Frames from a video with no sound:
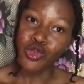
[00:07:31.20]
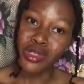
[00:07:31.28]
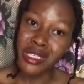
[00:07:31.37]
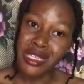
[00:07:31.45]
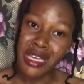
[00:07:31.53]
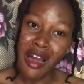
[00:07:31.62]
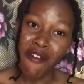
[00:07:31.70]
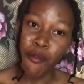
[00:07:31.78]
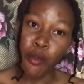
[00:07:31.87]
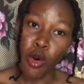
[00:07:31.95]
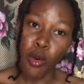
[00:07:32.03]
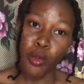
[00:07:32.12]
you still have
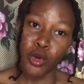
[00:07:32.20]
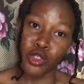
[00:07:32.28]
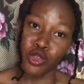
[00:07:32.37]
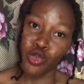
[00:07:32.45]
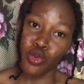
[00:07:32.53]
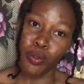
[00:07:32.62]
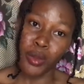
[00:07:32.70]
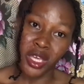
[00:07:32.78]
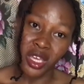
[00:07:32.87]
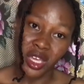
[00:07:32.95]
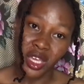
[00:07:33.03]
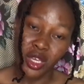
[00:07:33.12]
more money to
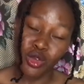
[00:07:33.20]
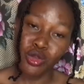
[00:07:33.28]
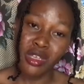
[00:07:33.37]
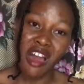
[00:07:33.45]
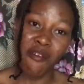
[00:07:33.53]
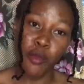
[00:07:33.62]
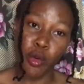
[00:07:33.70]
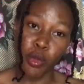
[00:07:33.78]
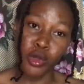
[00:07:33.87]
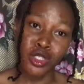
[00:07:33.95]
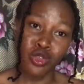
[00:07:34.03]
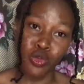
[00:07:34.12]
pay,
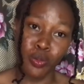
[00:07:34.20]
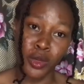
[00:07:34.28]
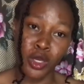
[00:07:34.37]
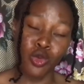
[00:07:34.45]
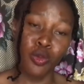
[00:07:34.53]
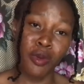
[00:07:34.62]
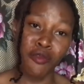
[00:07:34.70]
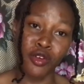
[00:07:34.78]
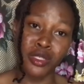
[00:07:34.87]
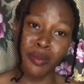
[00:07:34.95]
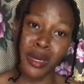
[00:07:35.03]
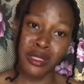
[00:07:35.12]
you pay
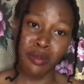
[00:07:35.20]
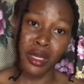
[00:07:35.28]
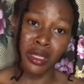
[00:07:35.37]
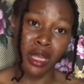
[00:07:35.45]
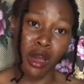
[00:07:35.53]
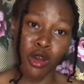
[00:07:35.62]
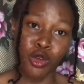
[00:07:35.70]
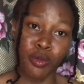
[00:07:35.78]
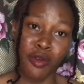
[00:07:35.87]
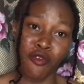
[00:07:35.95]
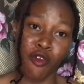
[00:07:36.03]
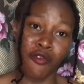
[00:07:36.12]
for departmental, you
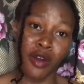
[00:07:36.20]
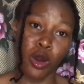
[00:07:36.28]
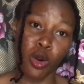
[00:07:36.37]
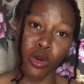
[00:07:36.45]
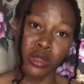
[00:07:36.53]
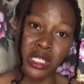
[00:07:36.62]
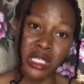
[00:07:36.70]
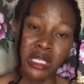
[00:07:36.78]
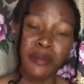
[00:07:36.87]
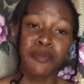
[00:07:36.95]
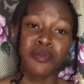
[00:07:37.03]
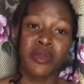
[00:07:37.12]
pay for
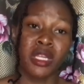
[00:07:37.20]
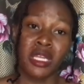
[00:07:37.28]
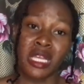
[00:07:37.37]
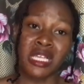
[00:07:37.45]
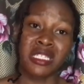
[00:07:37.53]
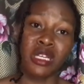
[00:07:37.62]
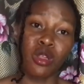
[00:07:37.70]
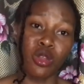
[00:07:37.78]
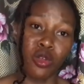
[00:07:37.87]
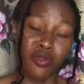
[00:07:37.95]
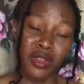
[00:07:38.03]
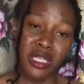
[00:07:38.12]
faculty, there are still a
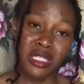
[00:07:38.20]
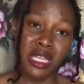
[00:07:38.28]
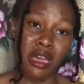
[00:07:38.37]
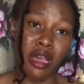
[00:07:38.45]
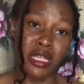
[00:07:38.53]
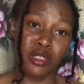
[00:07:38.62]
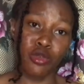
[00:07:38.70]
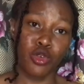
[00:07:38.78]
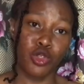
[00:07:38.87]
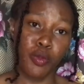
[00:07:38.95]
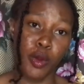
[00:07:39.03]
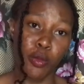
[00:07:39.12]
lot of things that you are still
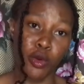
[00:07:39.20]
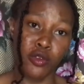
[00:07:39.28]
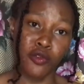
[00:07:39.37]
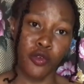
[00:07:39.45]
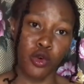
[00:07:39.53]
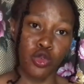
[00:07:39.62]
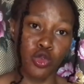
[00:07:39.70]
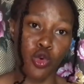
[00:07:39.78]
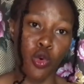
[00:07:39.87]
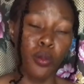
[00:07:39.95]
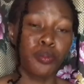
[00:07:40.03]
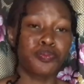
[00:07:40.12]
going to pay money for.
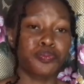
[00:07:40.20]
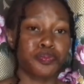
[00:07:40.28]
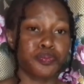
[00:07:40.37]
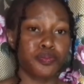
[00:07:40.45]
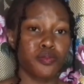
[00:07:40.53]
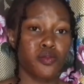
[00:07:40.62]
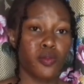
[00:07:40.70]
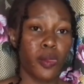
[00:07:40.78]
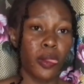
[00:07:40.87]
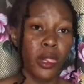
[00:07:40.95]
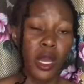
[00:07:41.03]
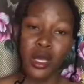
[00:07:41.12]
So
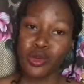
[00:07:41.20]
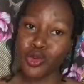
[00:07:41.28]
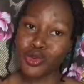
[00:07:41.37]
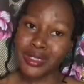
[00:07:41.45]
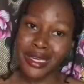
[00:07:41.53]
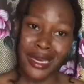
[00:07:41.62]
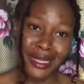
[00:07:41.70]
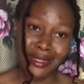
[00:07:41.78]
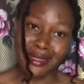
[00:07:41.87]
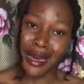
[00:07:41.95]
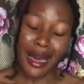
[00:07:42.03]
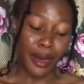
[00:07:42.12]
don't get
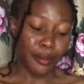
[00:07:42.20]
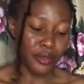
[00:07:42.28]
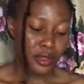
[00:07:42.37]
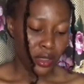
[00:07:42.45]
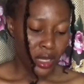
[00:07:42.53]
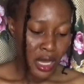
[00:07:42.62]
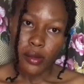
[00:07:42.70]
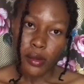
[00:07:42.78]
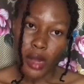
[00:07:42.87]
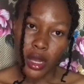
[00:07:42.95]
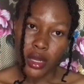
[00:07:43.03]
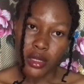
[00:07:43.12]
scammed.
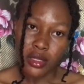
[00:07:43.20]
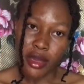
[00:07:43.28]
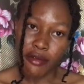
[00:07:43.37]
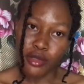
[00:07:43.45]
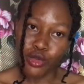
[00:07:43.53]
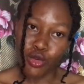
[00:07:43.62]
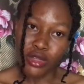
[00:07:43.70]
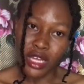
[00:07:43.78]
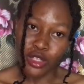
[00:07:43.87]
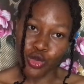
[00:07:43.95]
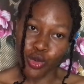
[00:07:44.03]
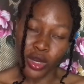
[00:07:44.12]
There is no
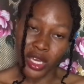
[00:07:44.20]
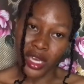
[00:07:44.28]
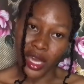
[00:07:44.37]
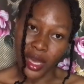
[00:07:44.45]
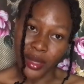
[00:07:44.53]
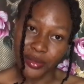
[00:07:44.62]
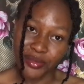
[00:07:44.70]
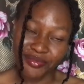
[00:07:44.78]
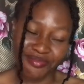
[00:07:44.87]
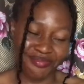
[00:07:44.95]
network here.